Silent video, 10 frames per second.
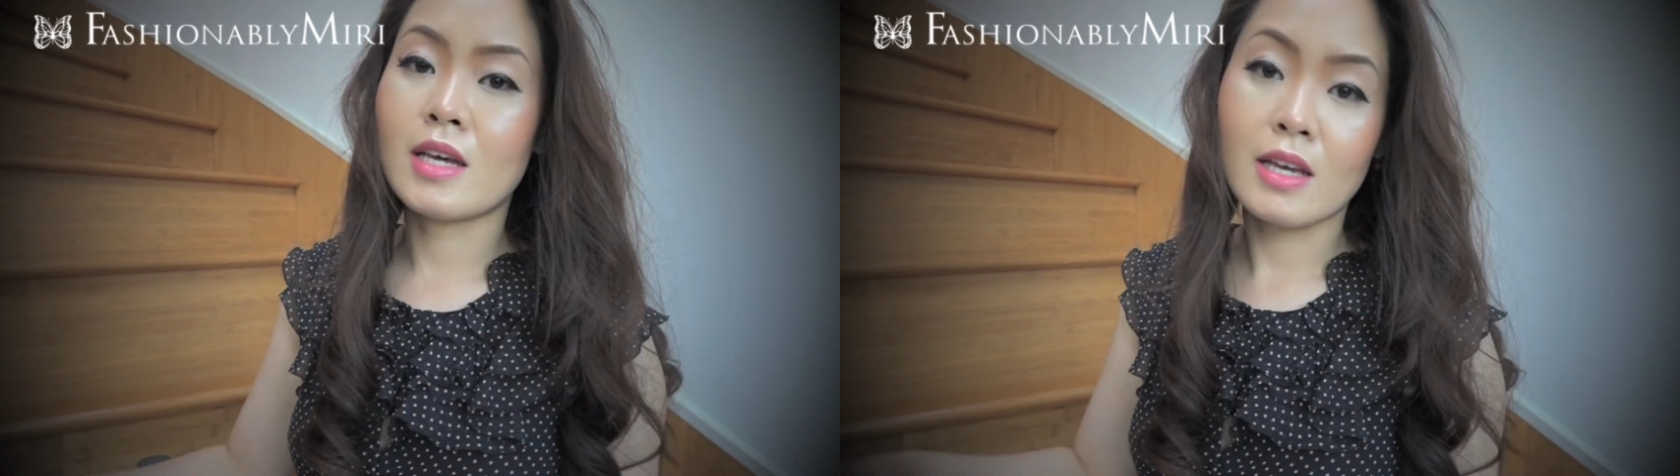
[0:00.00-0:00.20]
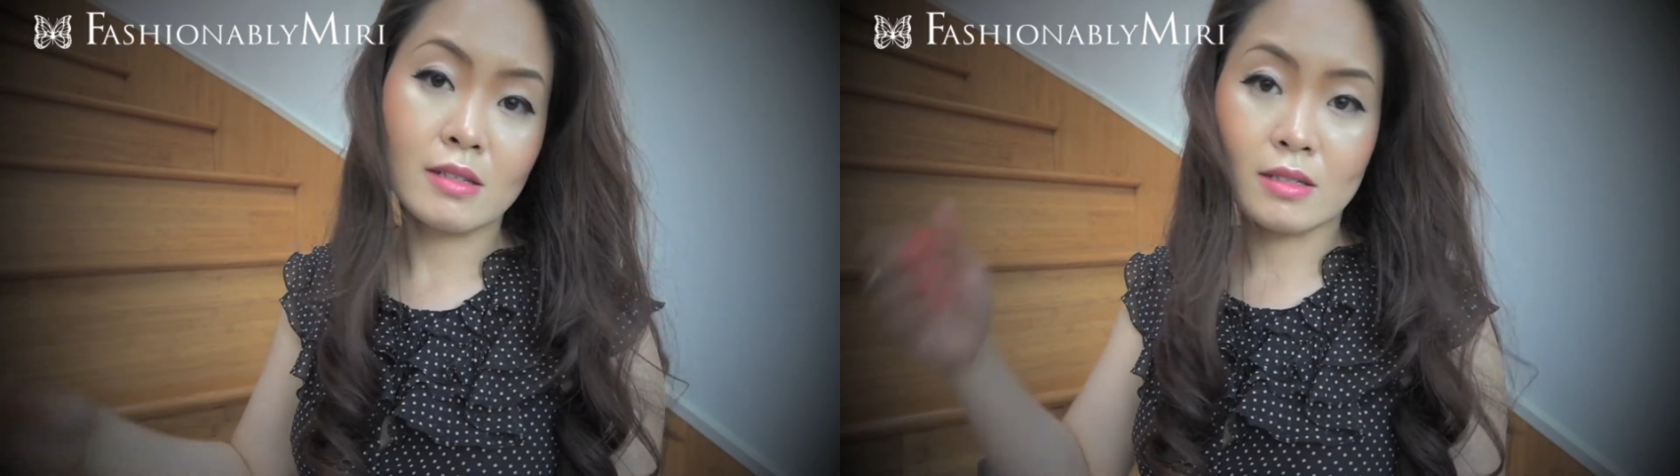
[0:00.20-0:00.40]

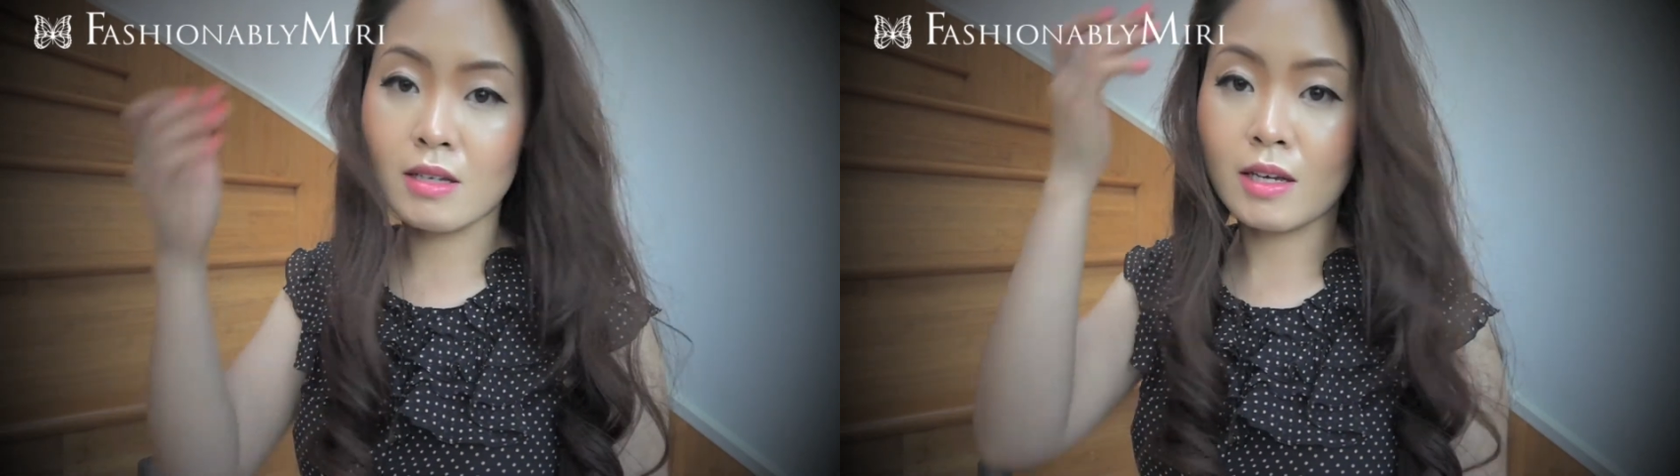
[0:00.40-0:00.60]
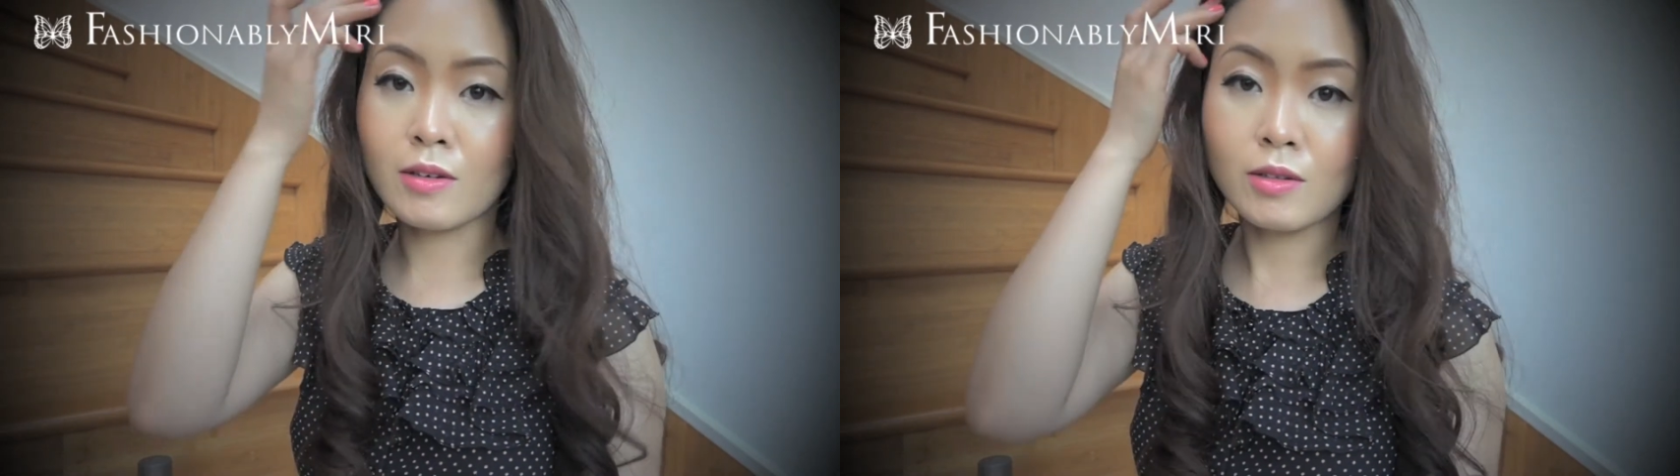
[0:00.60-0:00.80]
I guess
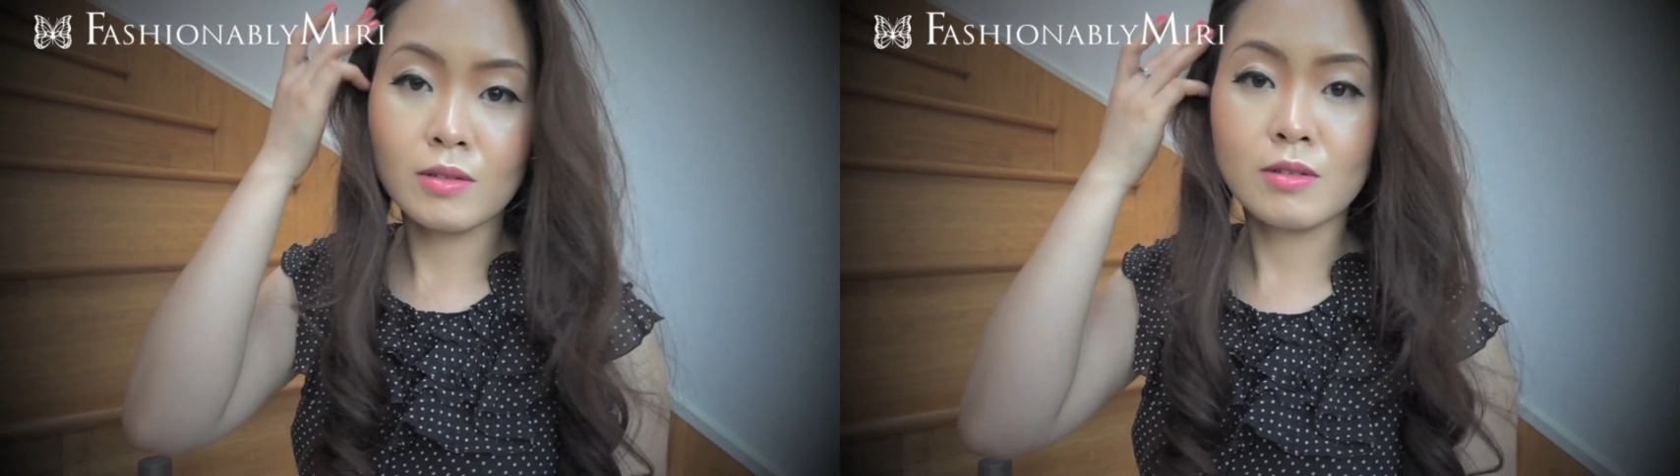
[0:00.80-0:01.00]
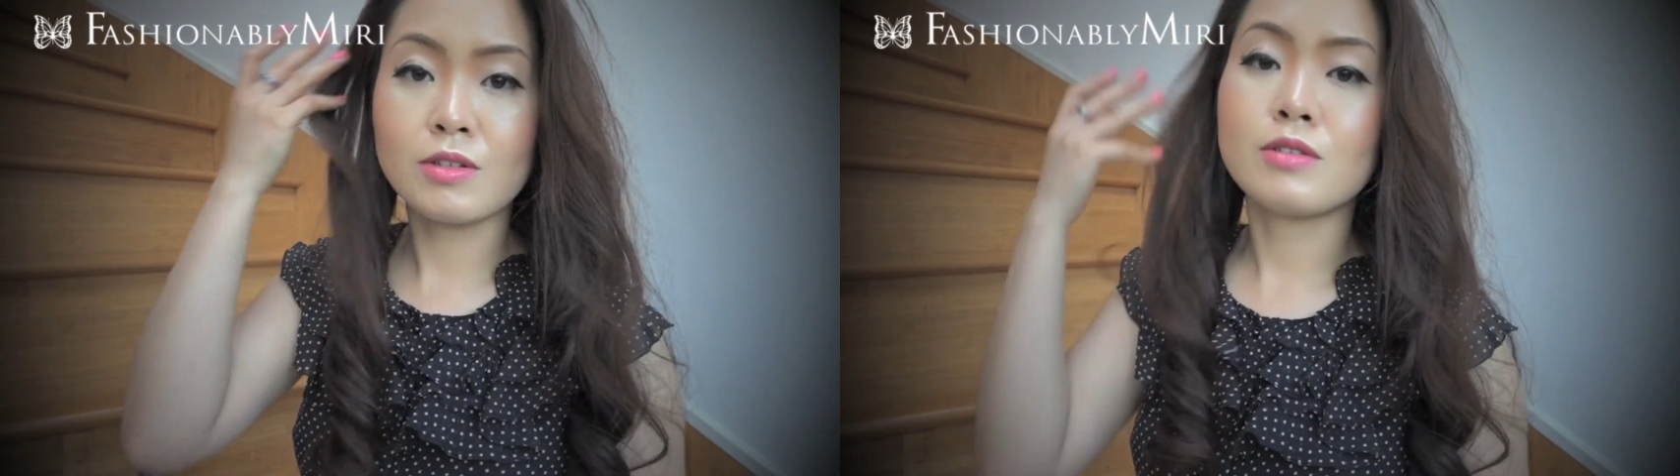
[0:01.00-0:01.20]
I
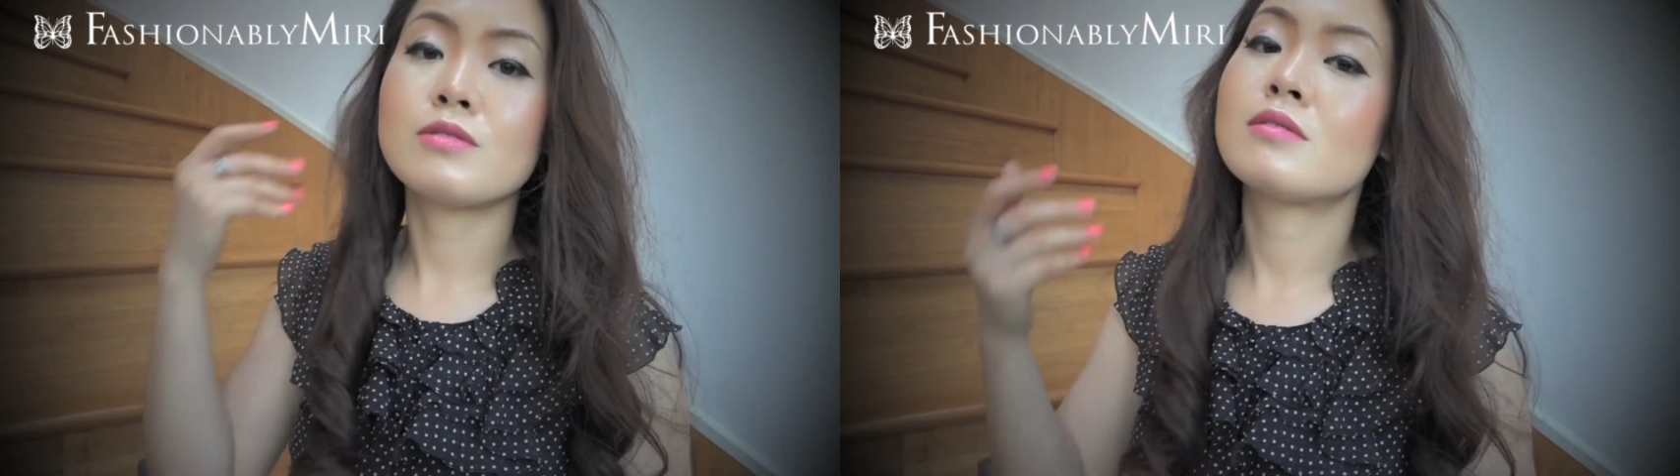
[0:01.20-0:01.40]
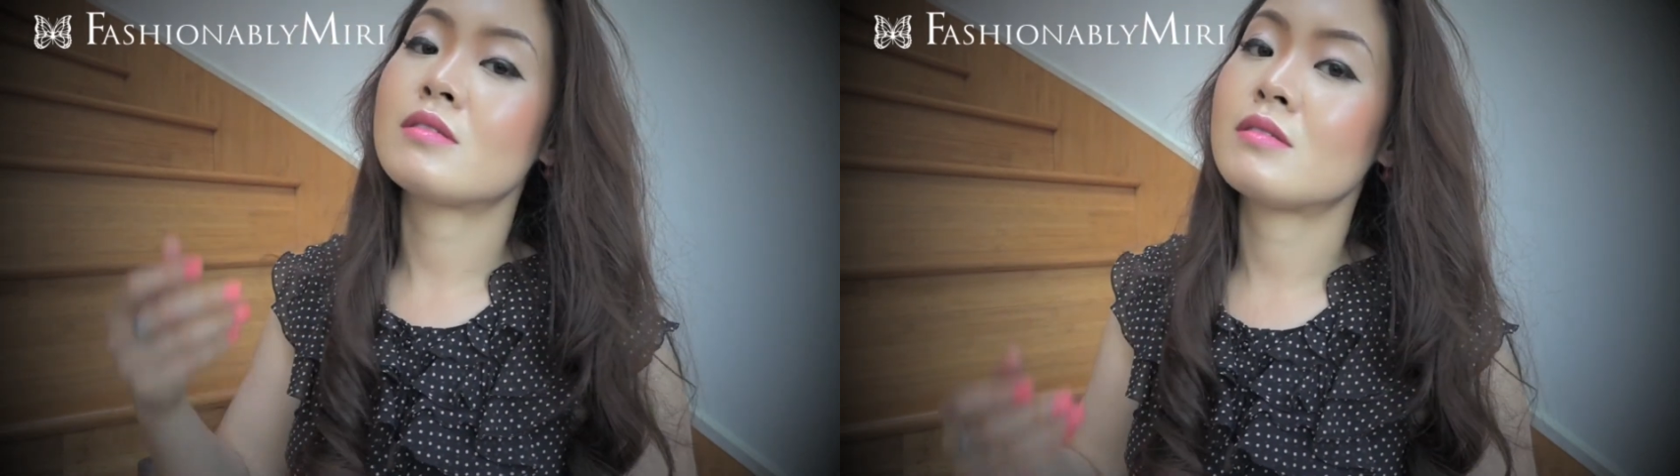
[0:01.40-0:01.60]
could
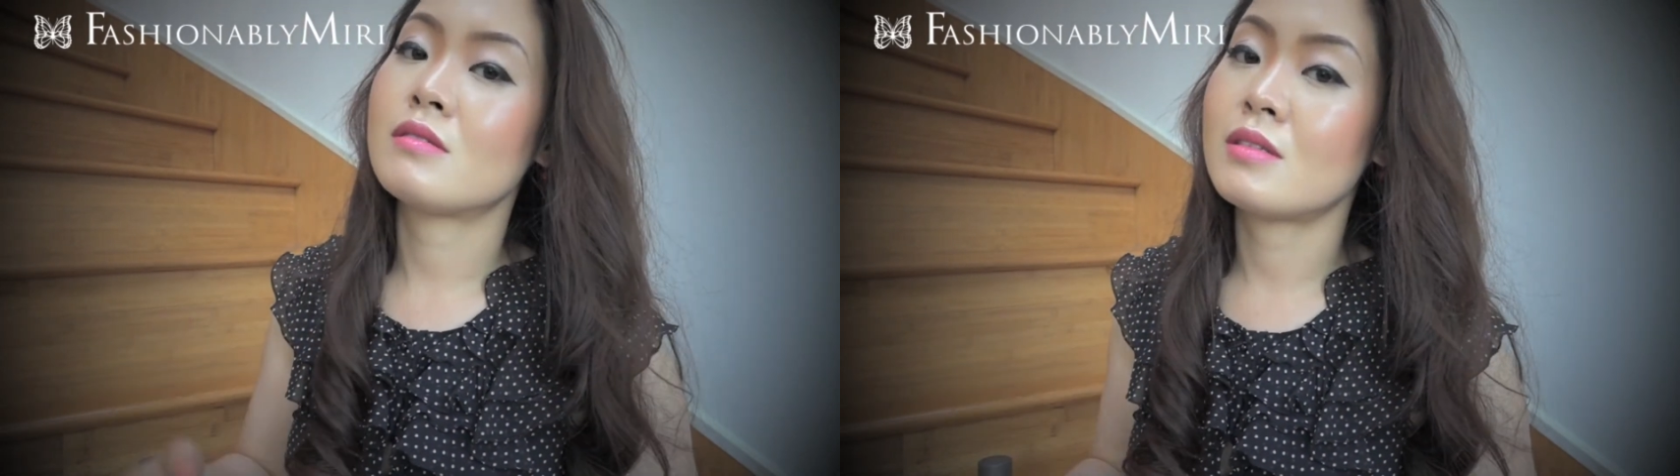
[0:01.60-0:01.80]
use